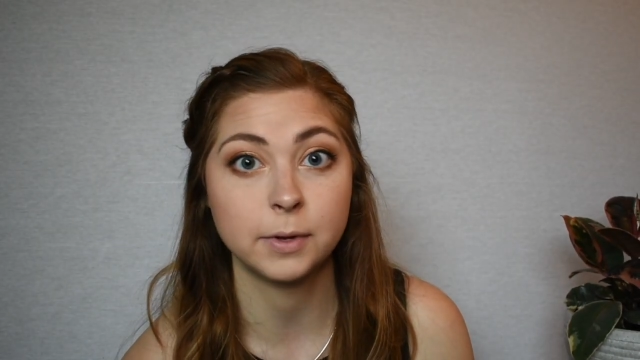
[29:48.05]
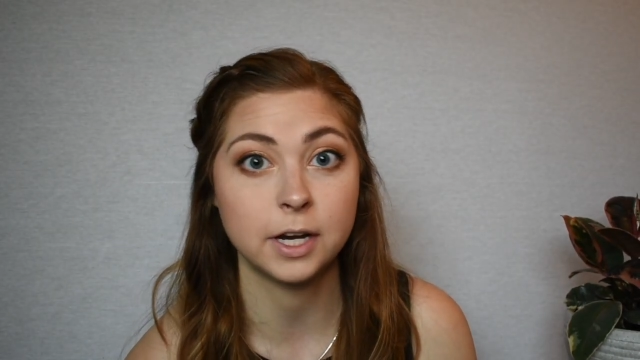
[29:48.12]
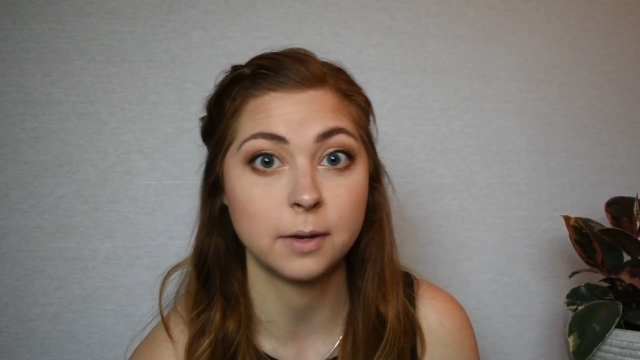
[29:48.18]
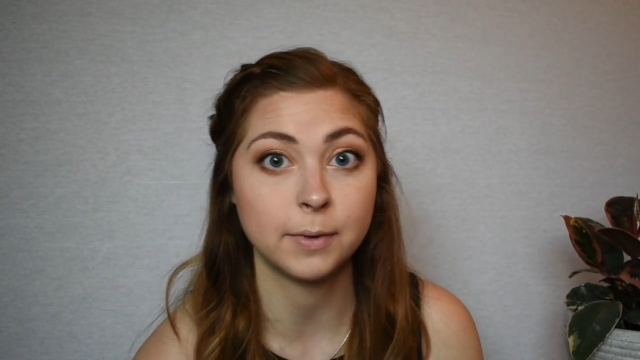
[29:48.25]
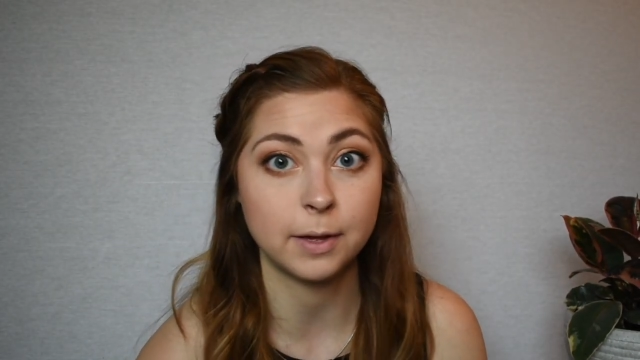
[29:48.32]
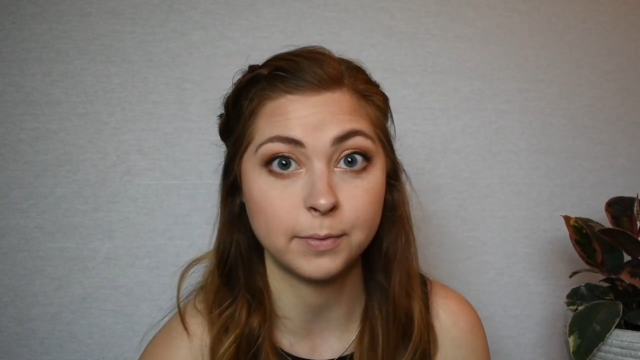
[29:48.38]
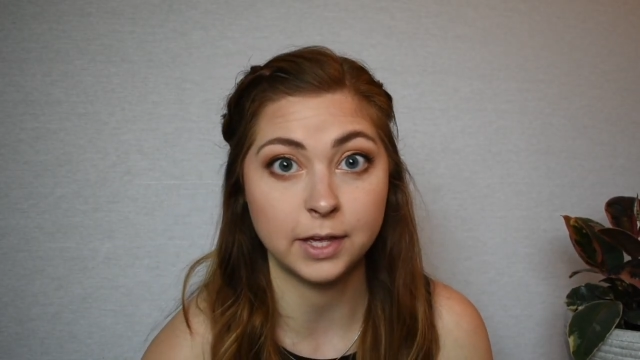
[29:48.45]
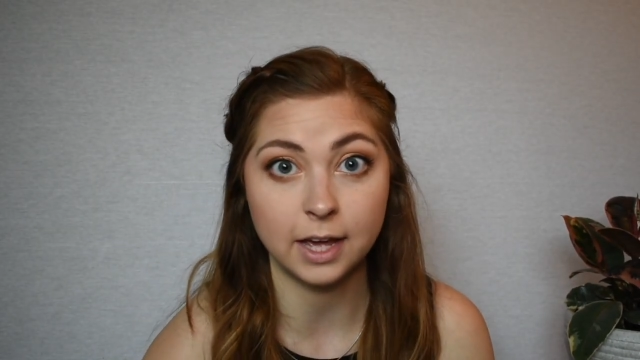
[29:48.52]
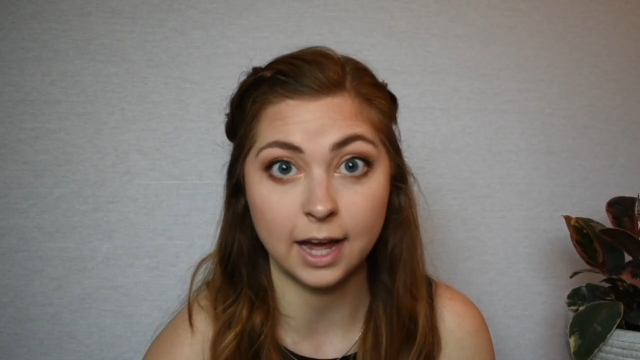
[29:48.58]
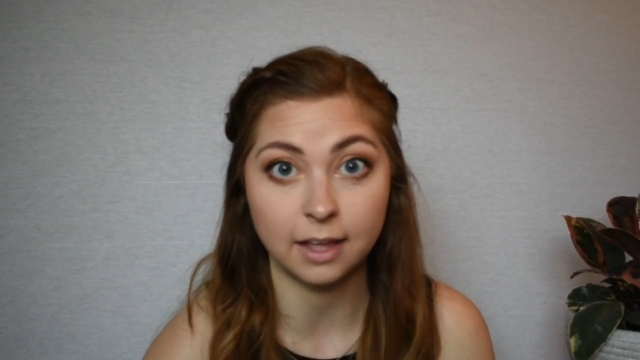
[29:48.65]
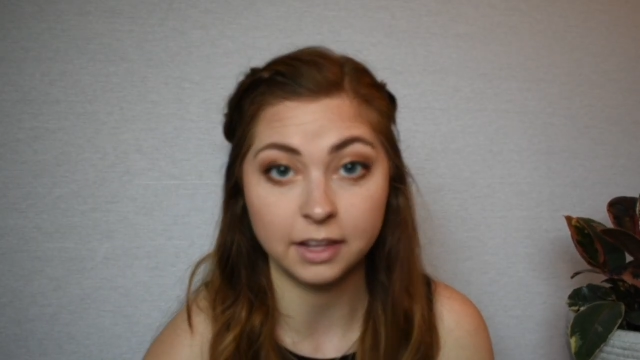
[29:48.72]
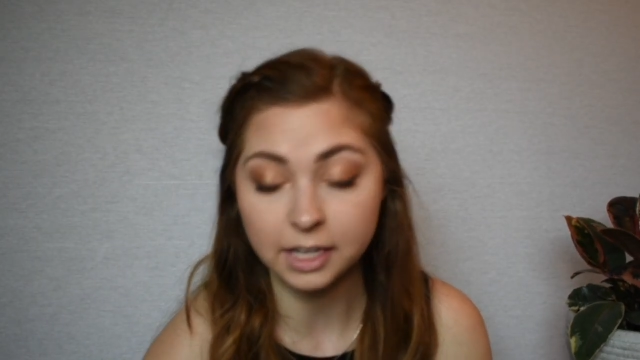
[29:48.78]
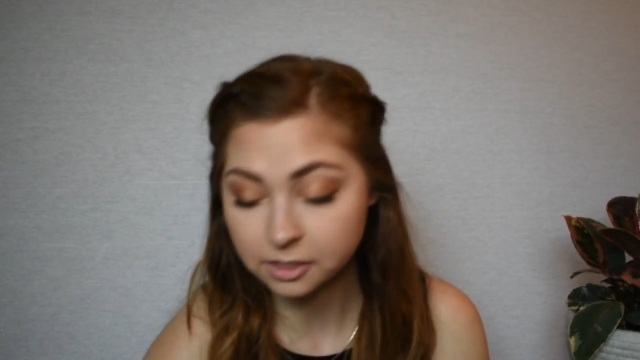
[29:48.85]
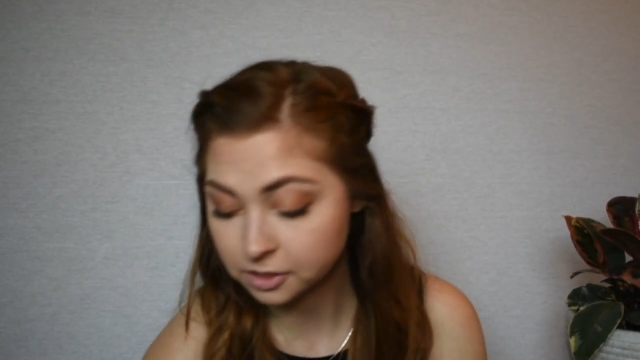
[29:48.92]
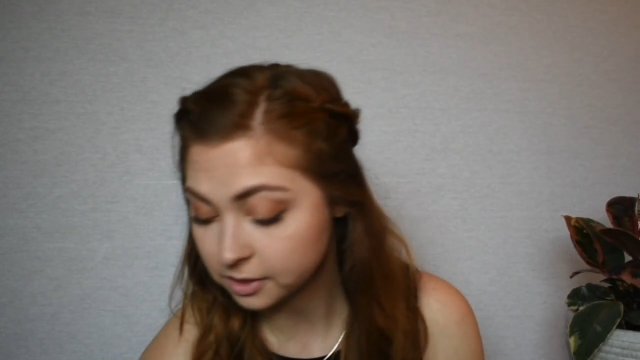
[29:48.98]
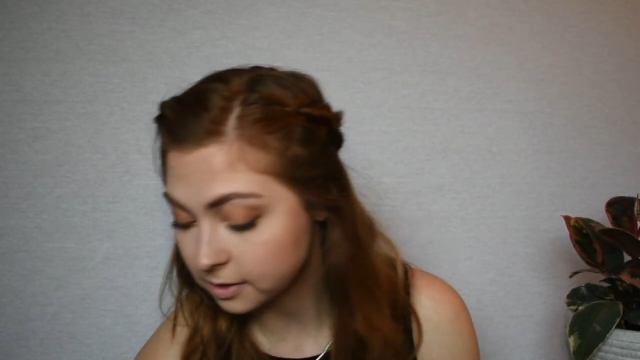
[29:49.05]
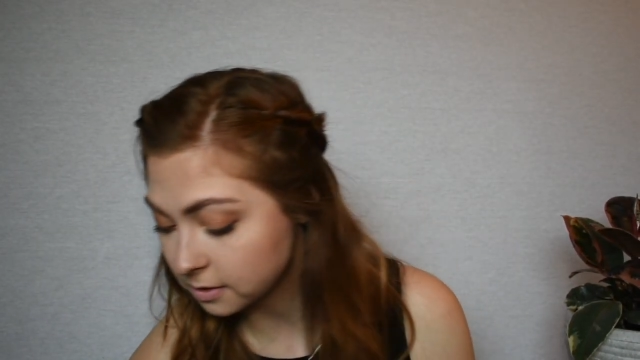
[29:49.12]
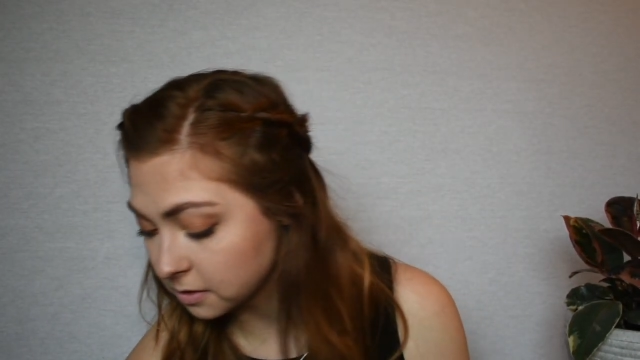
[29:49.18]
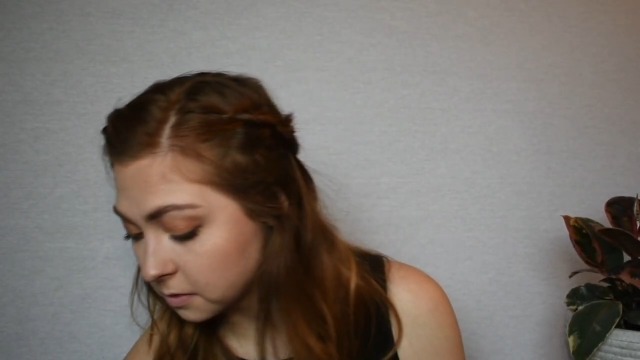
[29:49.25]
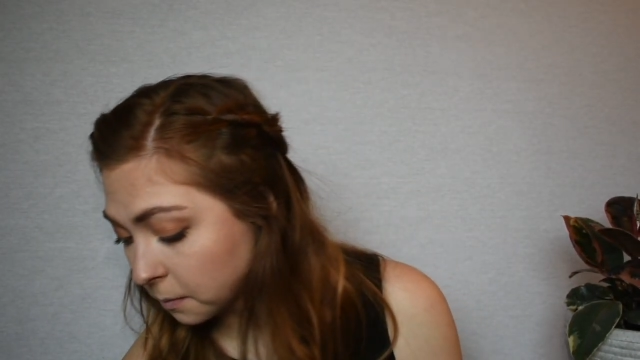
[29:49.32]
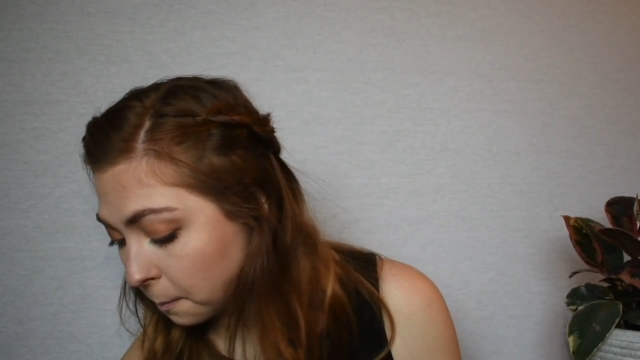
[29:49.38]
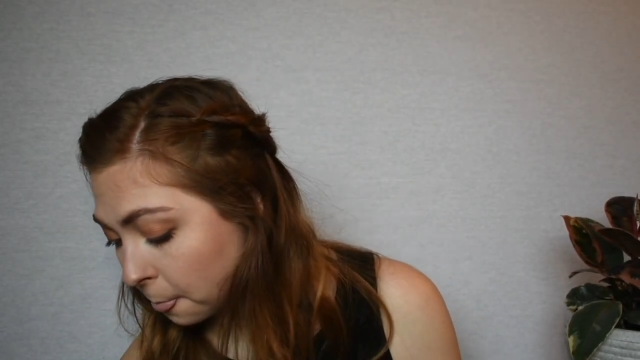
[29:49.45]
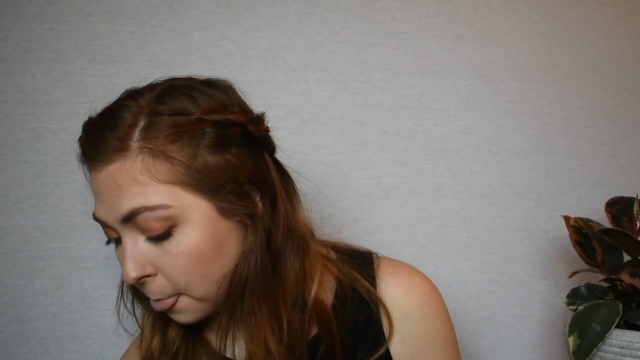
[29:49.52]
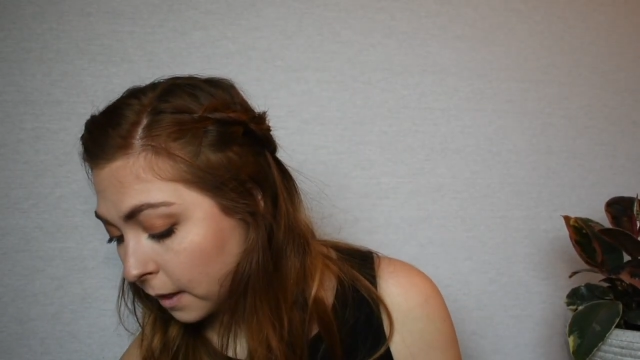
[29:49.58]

bitty baby eyelashes,